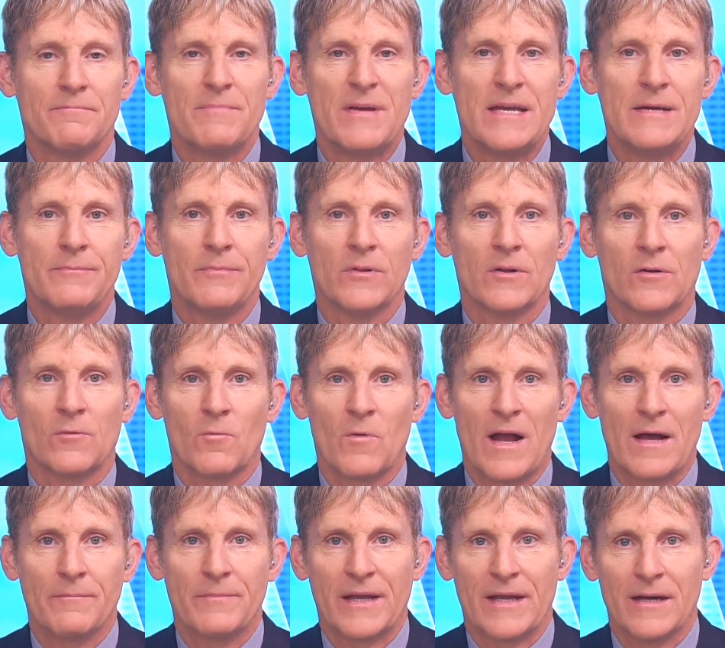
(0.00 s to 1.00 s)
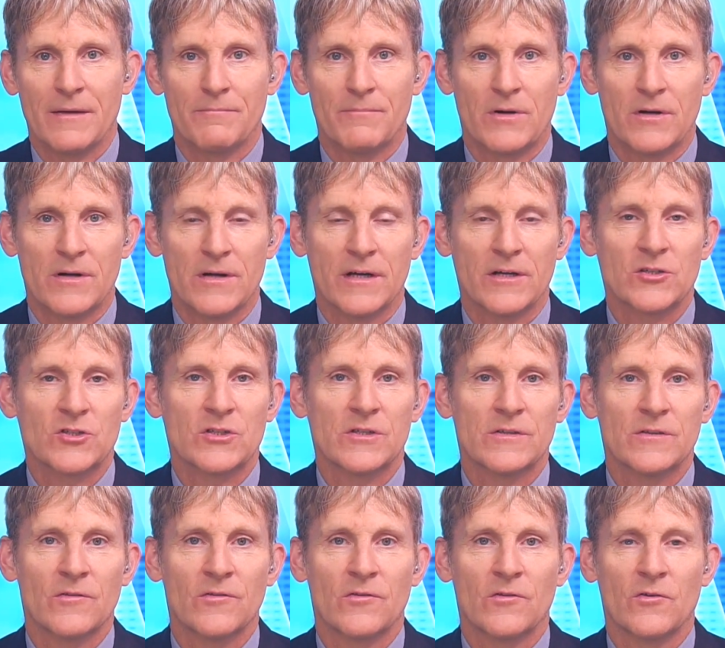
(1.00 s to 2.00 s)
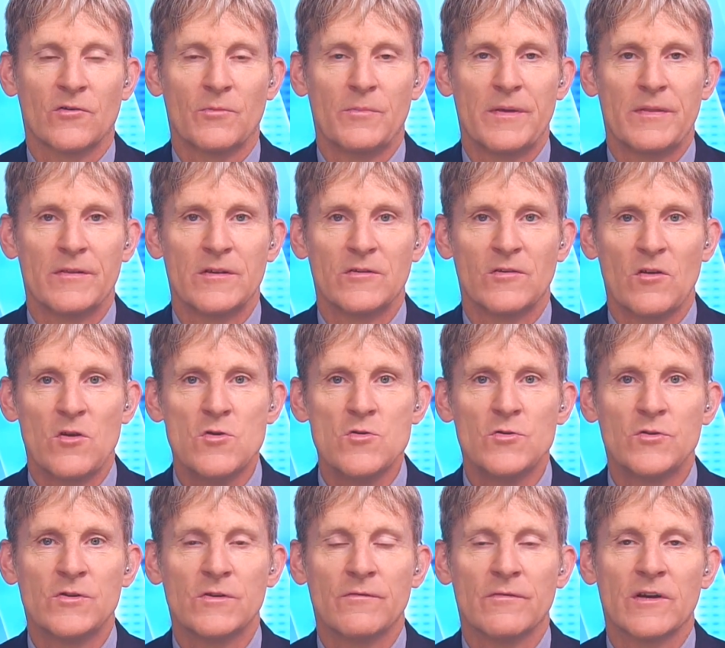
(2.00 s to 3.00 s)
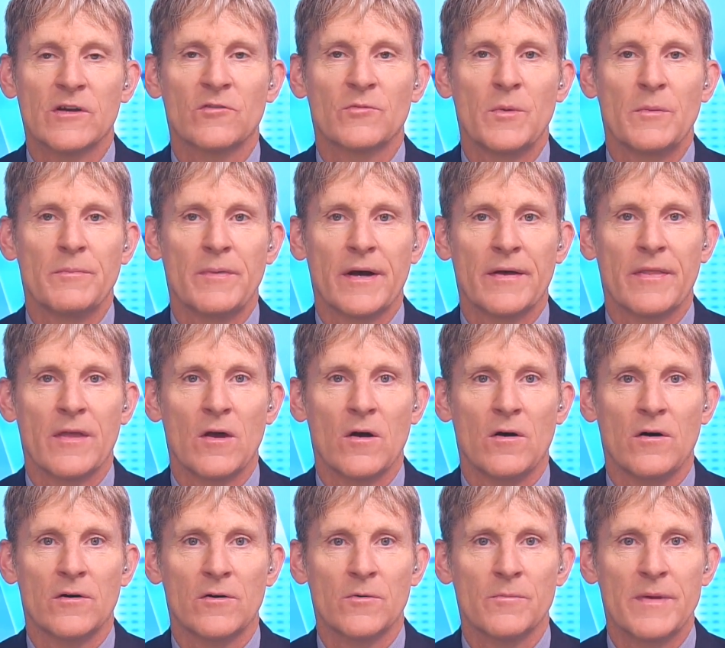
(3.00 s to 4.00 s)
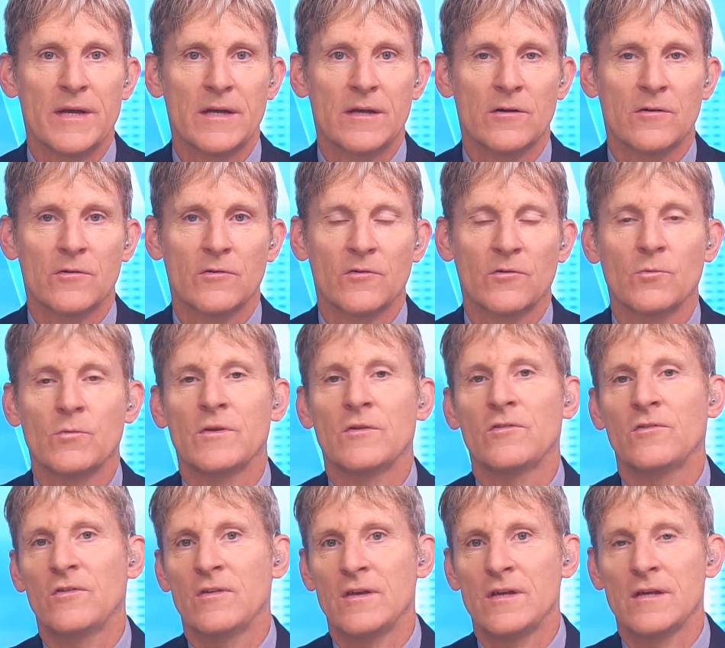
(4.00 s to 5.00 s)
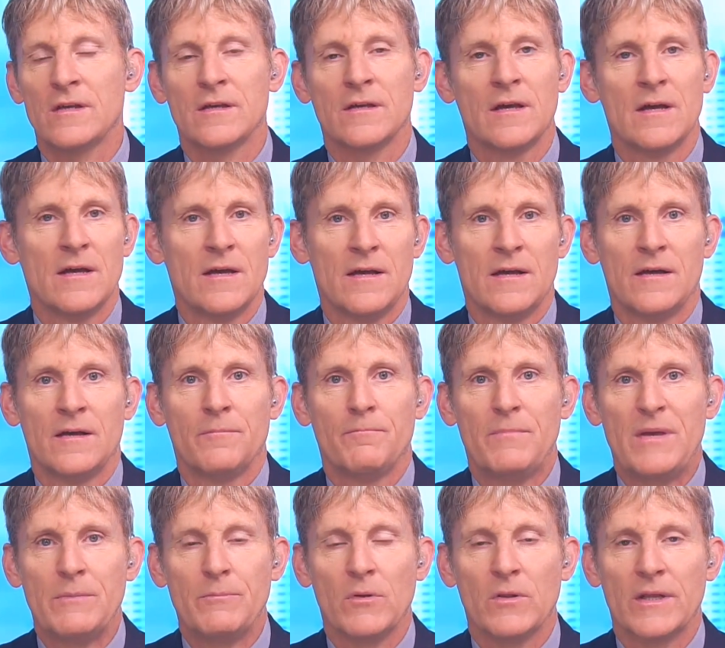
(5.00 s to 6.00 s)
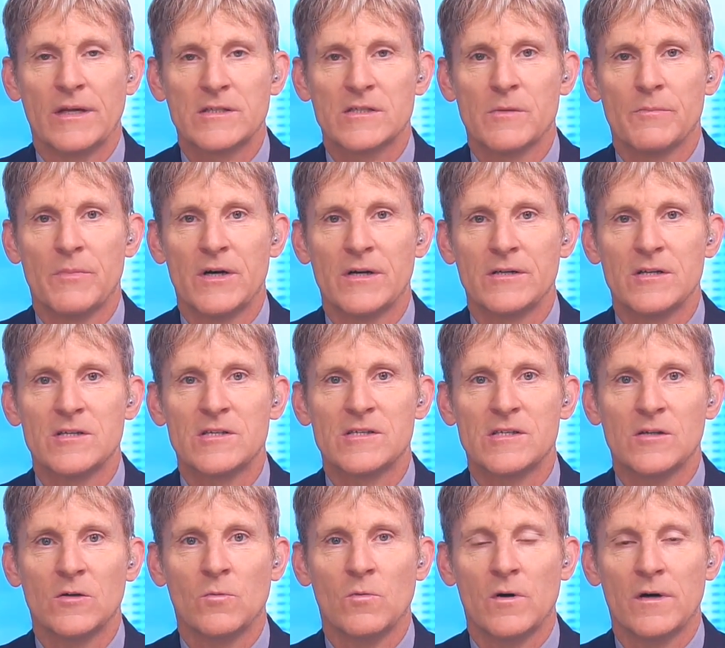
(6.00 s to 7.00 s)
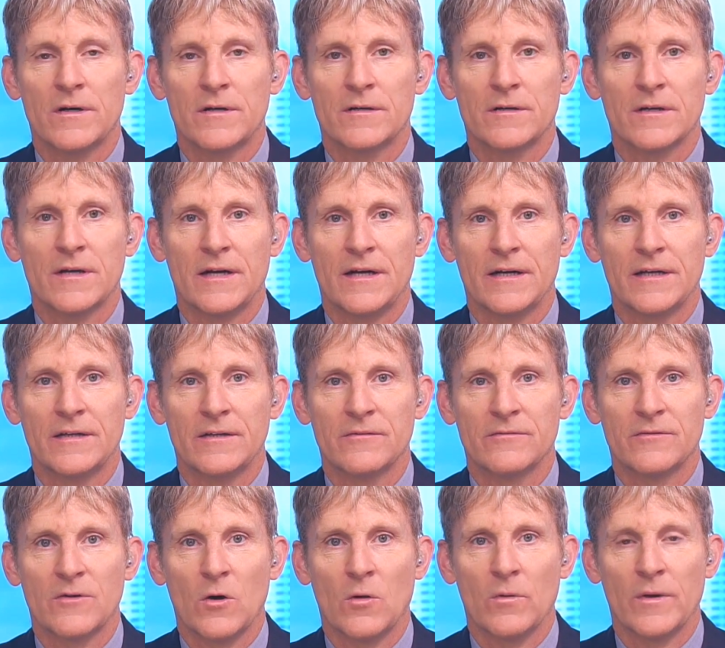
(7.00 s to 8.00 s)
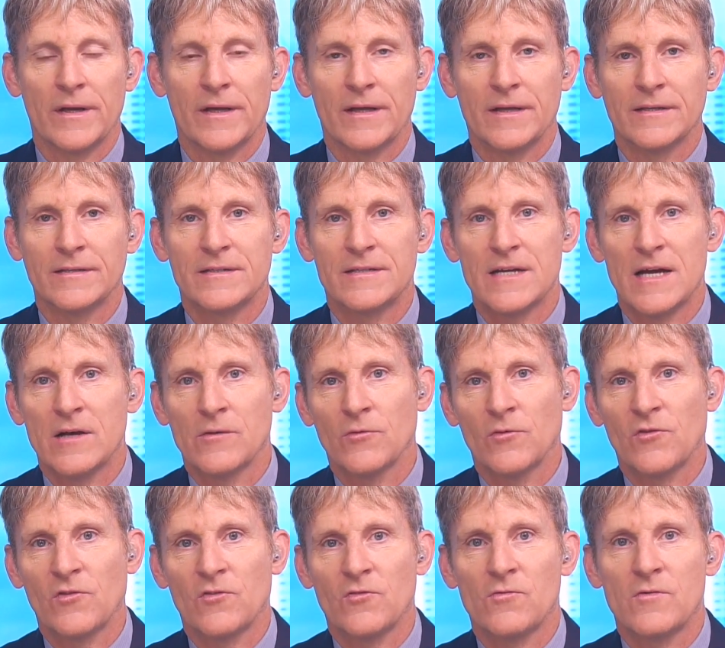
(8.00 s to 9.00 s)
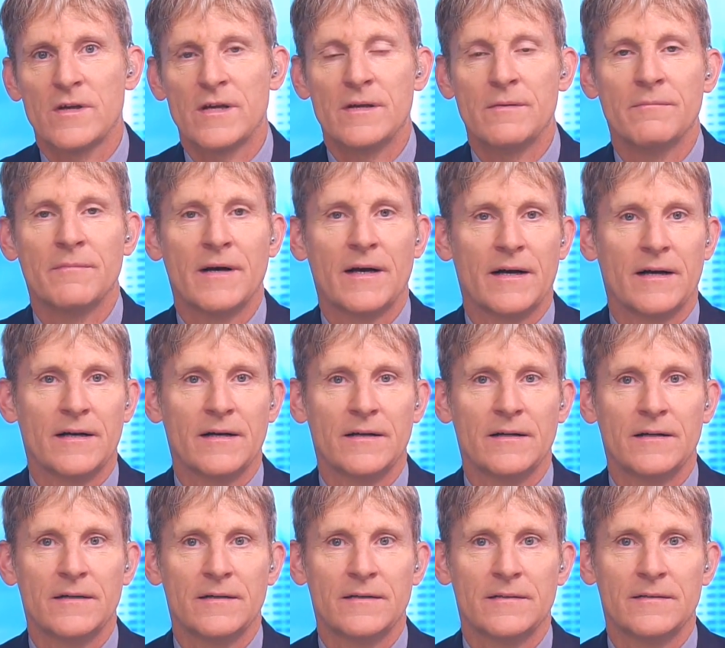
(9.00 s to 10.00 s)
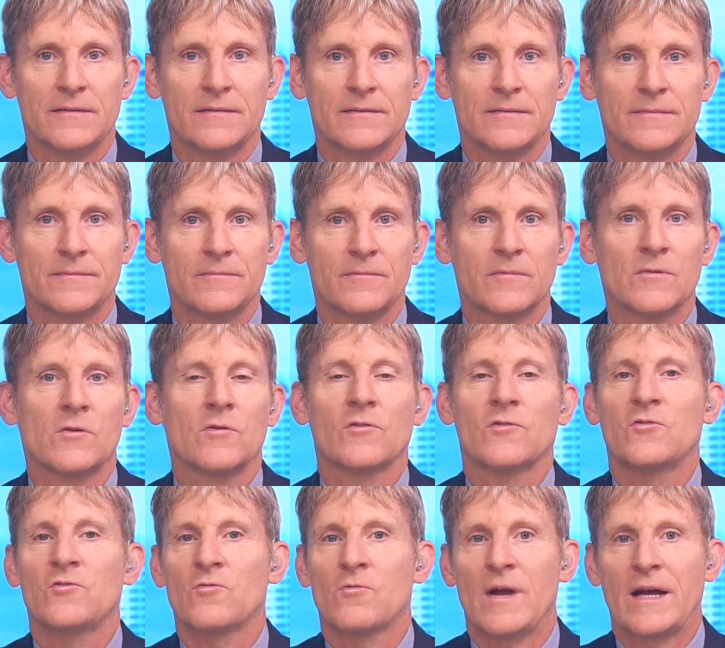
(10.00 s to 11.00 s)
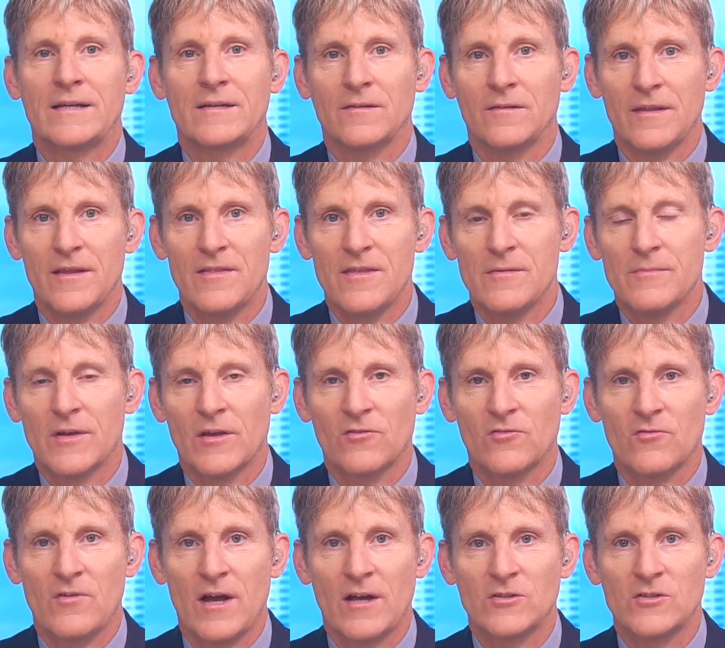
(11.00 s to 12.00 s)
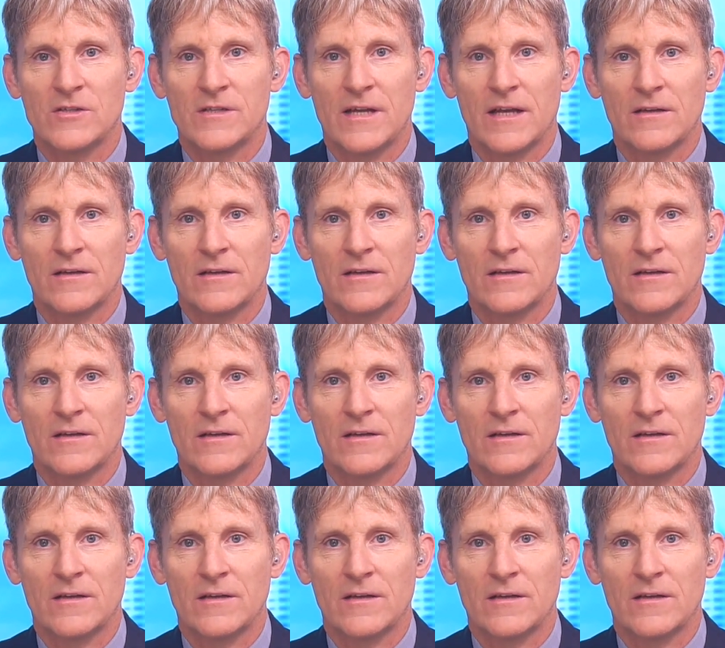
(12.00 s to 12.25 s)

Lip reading: People are ramping up productions. There's been these huge investment by the automakers. We see people like Sibanye-Stillwater kind of going downstream. There's direct lithium extraction